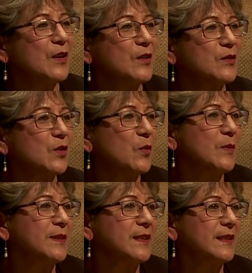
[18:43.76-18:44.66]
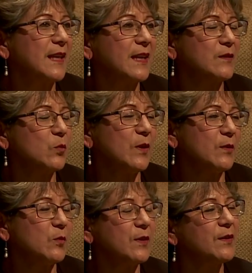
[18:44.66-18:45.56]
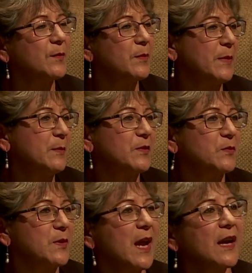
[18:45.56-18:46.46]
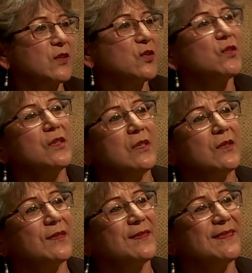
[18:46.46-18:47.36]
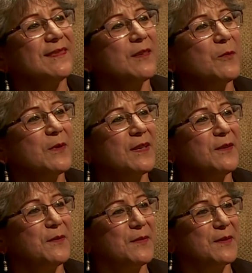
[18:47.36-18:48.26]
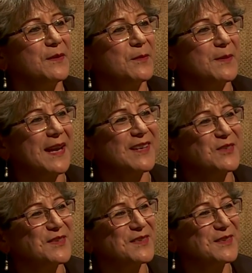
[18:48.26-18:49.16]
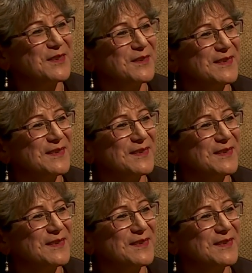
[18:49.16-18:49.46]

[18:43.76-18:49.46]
So what's it like? What are people's reaction to you? What do you feel their reaction to you